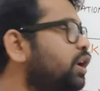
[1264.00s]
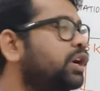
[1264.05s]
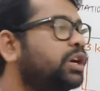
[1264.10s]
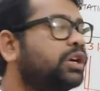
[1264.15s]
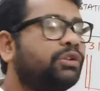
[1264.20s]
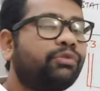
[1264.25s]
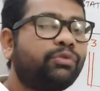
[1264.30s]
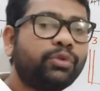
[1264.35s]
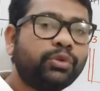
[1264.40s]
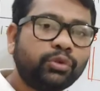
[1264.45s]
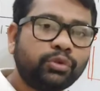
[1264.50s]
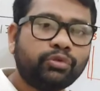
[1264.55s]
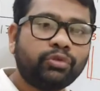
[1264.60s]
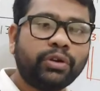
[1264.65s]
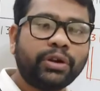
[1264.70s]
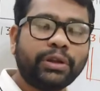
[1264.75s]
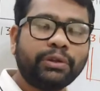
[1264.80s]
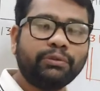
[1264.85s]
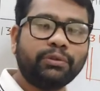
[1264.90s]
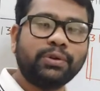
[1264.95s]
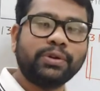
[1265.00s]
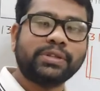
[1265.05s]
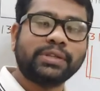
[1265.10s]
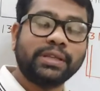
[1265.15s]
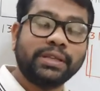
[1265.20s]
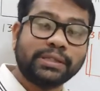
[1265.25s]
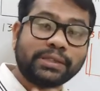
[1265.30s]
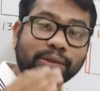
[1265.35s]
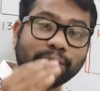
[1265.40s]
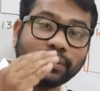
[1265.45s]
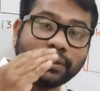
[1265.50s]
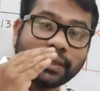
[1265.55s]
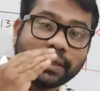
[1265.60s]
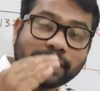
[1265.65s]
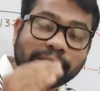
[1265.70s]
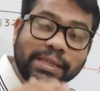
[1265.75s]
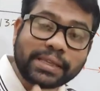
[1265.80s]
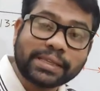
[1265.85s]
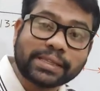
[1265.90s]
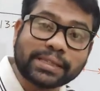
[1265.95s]
got, 220 volts, so
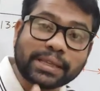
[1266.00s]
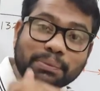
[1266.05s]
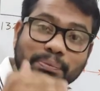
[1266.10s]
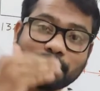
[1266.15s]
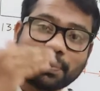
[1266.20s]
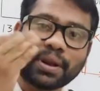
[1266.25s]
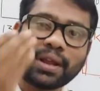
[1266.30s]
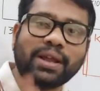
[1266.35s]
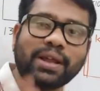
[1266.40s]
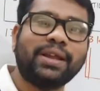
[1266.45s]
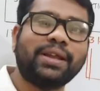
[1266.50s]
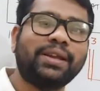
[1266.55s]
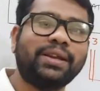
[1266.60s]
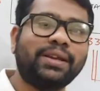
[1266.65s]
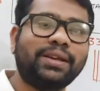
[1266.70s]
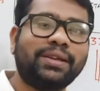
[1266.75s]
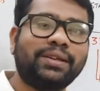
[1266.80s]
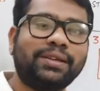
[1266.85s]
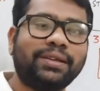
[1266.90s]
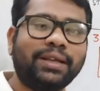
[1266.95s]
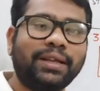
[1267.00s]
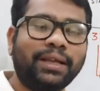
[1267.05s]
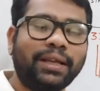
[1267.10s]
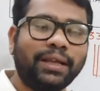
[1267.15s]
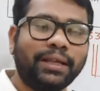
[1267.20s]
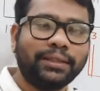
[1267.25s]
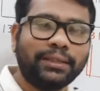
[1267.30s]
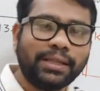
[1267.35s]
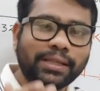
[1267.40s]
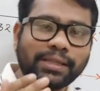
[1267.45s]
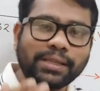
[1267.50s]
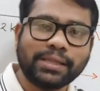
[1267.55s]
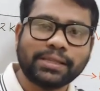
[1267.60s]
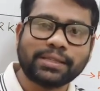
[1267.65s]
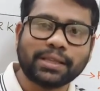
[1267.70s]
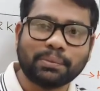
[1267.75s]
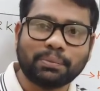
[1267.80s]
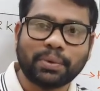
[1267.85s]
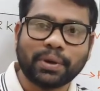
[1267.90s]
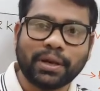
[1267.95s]
this is supplied
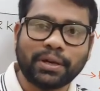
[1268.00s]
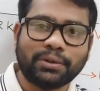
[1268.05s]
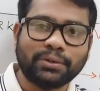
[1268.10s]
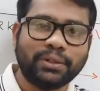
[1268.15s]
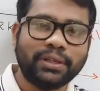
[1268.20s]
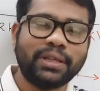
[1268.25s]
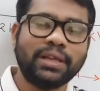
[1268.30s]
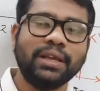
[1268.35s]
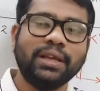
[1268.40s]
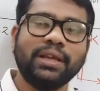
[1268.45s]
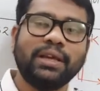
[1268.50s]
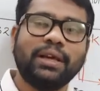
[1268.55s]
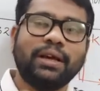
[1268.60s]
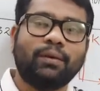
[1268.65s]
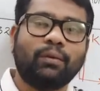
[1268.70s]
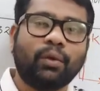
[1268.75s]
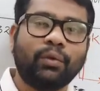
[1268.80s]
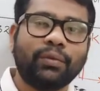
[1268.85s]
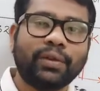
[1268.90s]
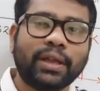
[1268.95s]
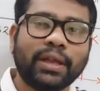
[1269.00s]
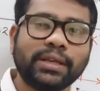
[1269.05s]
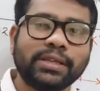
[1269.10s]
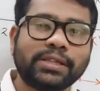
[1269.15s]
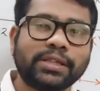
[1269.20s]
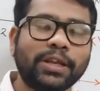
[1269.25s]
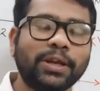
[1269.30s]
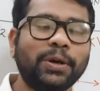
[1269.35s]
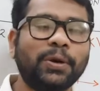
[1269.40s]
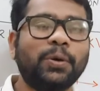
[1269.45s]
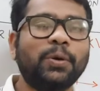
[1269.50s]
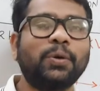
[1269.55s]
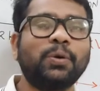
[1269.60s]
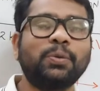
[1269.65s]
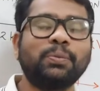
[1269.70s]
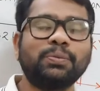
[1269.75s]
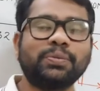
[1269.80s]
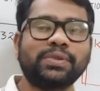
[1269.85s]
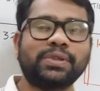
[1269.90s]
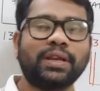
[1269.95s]
to the, what we can say,
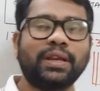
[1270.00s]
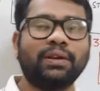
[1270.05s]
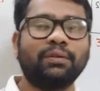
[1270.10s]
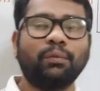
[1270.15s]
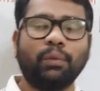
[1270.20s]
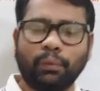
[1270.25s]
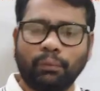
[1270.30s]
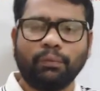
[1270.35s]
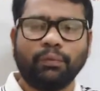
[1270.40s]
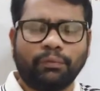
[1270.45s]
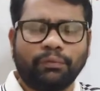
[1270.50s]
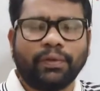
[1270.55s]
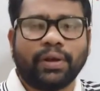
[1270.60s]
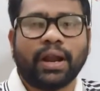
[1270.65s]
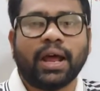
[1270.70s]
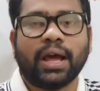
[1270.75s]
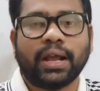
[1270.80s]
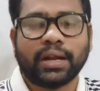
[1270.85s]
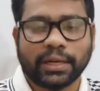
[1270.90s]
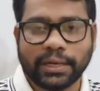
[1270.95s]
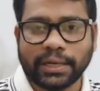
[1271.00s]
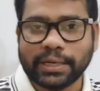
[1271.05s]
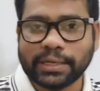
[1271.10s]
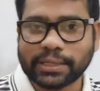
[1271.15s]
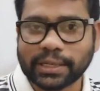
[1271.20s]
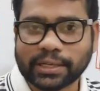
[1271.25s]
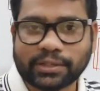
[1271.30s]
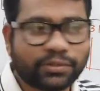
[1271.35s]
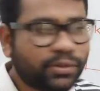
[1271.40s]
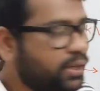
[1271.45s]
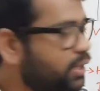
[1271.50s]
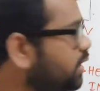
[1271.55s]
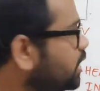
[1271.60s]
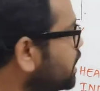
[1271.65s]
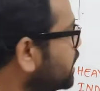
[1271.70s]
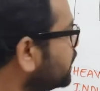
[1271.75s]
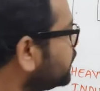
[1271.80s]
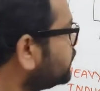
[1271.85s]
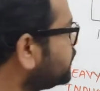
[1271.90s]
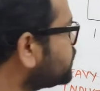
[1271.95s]
homes and for our needs, actually,
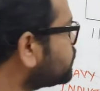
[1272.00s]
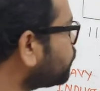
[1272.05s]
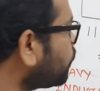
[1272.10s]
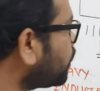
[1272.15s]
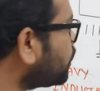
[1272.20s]
this is